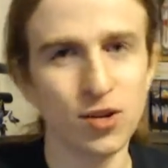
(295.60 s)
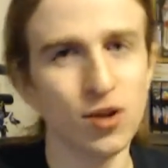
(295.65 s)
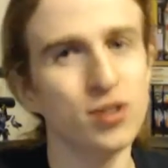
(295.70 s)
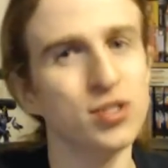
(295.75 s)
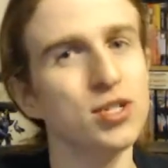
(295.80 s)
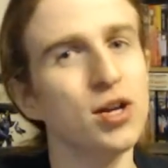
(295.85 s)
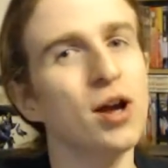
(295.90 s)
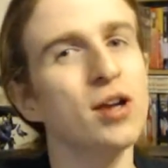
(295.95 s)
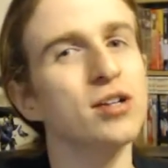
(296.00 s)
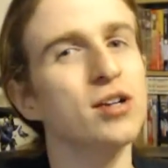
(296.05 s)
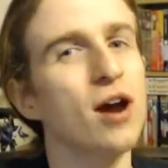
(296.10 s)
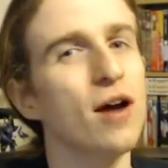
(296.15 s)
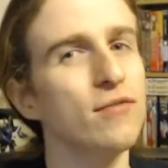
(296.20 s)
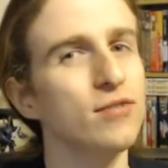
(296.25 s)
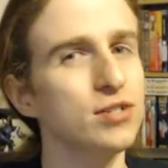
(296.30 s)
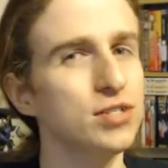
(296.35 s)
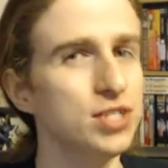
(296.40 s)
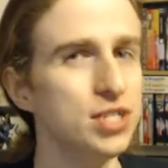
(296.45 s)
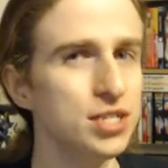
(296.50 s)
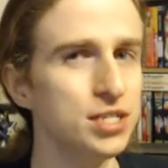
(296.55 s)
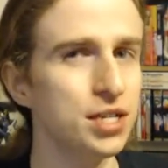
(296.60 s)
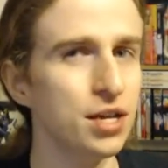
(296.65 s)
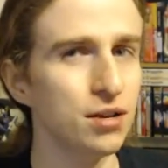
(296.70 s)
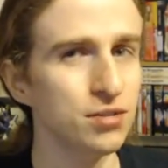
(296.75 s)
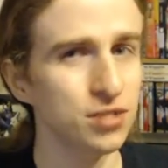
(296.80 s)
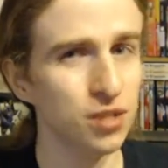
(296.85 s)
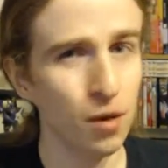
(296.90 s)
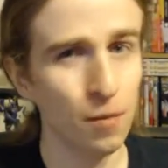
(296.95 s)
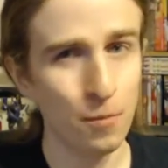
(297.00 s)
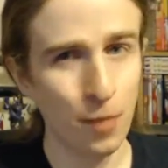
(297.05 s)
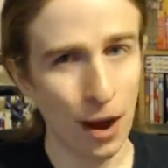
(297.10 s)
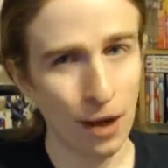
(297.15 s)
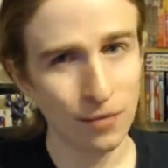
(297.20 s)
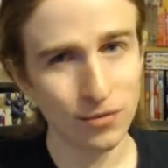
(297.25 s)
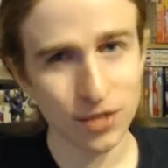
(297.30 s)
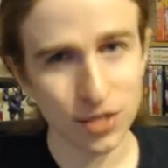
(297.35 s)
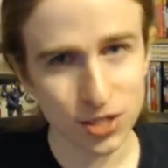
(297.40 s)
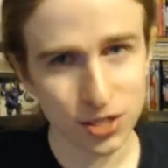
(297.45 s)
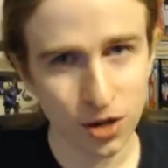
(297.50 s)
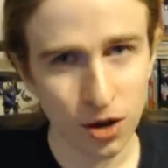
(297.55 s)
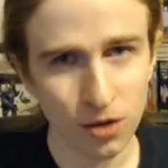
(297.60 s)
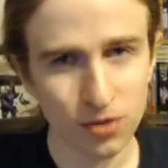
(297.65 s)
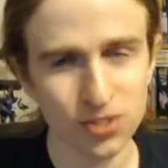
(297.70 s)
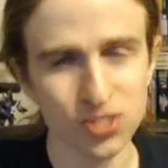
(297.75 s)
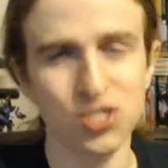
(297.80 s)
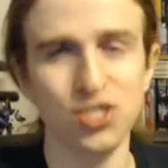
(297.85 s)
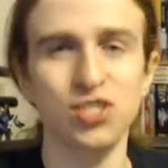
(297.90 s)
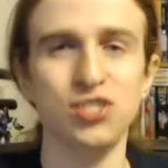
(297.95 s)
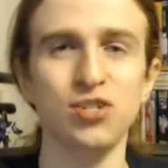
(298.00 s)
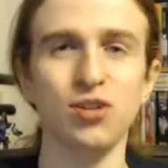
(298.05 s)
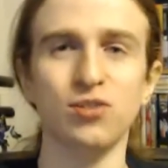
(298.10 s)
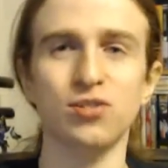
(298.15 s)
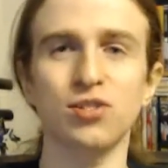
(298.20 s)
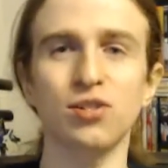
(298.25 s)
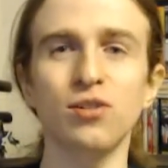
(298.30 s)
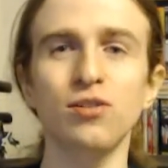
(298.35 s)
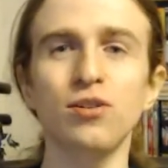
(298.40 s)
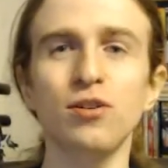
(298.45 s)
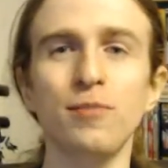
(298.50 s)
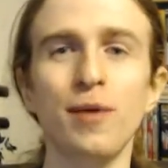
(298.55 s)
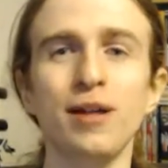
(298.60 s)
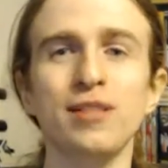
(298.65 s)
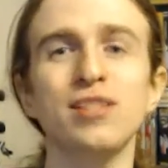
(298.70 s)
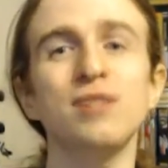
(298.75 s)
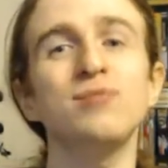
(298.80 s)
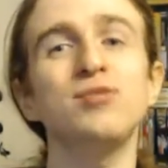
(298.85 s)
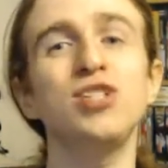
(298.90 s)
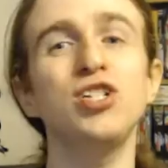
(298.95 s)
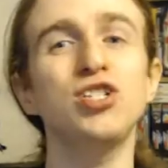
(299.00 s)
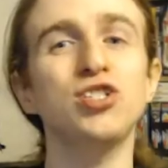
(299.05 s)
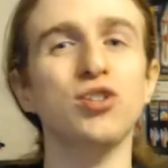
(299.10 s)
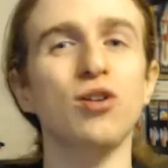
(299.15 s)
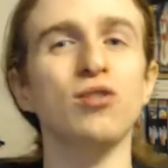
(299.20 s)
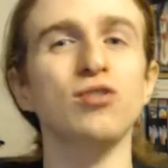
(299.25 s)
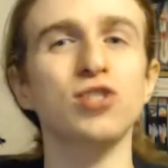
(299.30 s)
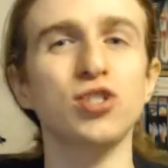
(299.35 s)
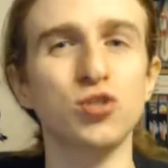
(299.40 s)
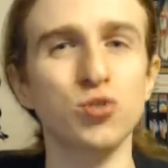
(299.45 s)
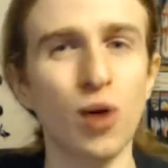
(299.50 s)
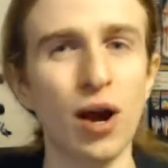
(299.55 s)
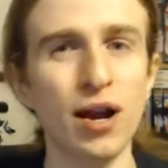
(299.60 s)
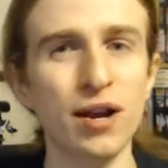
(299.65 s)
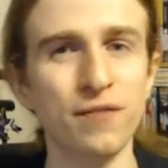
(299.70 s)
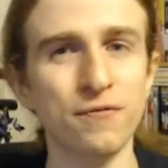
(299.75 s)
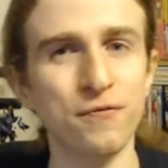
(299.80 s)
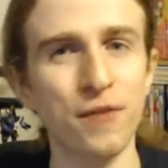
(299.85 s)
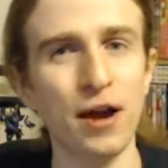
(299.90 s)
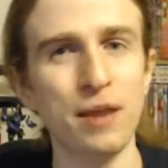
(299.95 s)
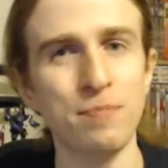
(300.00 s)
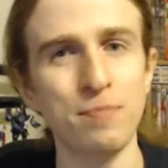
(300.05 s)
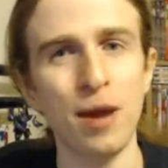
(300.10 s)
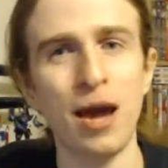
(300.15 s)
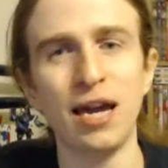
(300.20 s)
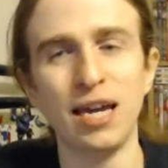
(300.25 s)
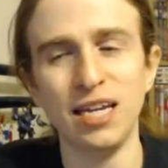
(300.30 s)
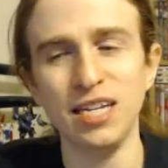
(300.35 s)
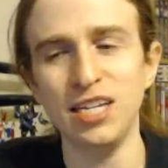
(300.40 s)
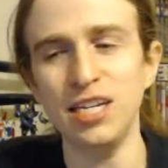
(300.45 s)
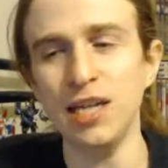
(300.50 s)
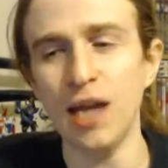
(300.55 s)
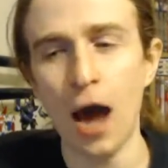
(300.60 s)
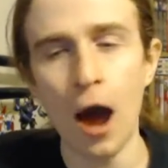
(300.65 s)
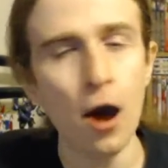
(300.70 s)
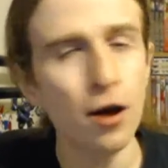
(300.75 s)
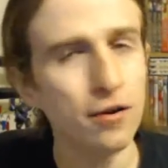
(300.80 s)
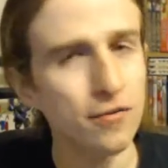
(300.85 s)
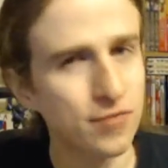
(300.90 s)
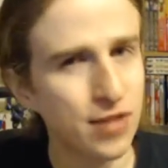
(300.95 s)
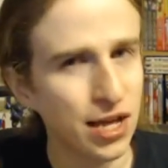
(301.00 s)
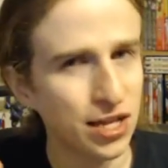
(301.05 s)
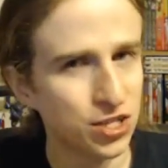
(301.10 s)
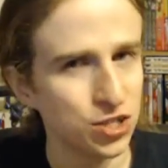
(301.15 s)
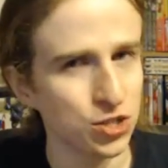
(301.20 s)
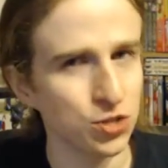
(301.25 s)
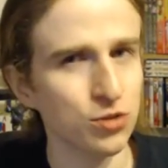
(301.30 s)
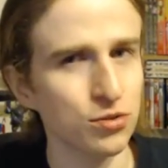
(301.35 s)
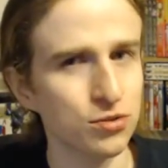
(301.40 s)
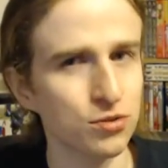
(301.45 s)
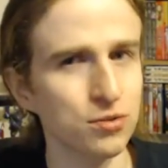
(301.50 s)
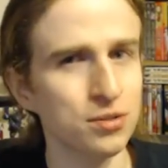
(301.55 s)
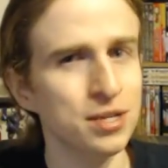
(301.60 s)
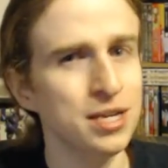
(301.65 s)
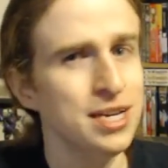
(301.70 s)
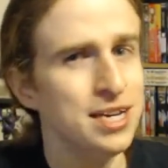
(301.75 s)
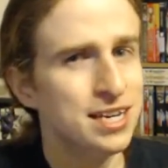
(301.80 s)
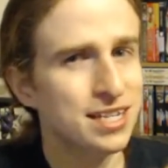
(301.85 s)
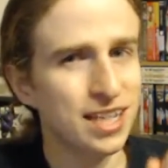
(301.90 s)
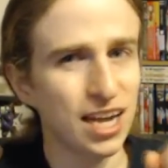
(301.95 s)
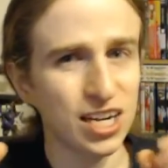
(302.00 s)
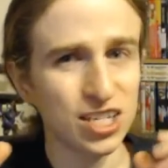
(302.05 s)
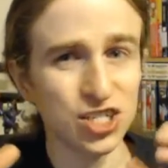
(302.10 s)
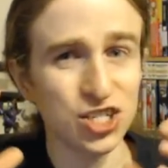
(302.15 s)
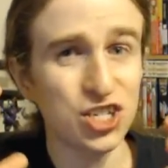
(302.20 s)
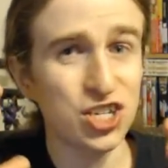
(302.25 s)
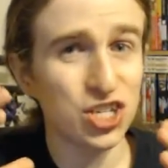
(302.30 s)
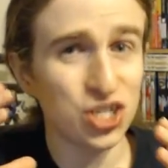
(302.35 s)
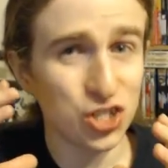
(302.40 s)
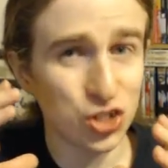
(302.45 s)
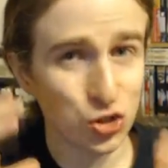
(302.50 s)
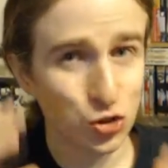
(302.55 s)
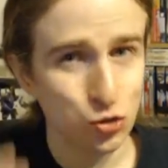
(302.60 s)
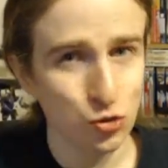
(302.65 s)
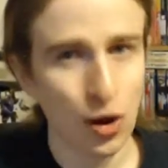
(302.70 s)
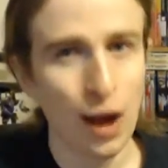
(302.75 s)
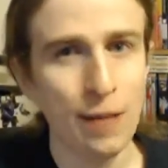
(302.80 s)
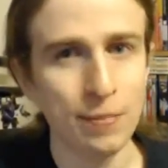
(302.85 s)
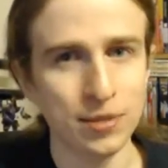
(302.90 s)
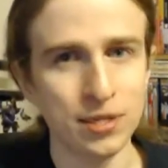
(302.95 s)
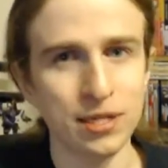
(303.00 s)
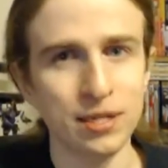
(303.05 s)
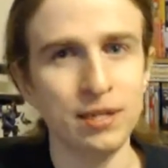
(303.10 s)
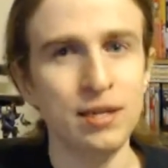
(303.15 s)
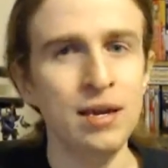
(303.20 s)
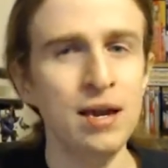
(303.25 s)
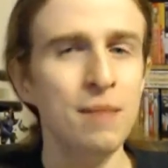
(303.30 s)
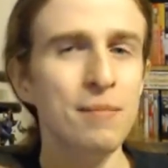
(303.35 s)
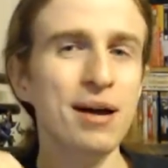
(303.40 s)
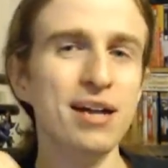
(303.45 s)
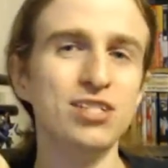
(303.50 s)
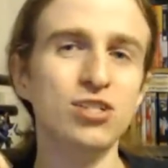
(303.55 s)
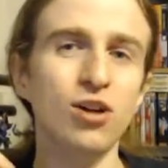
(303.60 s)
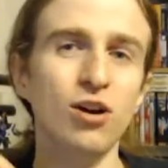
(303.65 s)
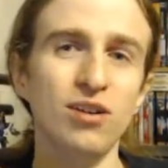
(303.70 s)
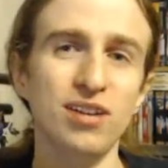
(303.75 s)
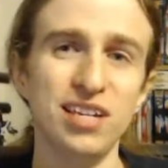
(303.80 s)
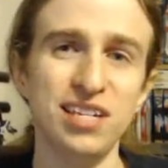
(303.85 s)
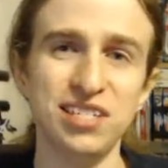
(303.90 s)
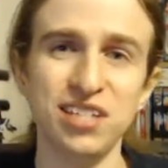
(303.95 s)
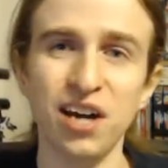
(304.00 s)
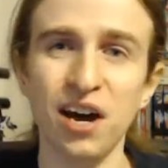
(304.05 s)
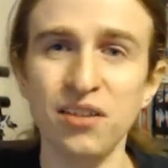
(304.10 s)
starts to uncover details about this cult and she starts to learn about them. She starts to try and fight back and get out of that circle that she is trapped in by talking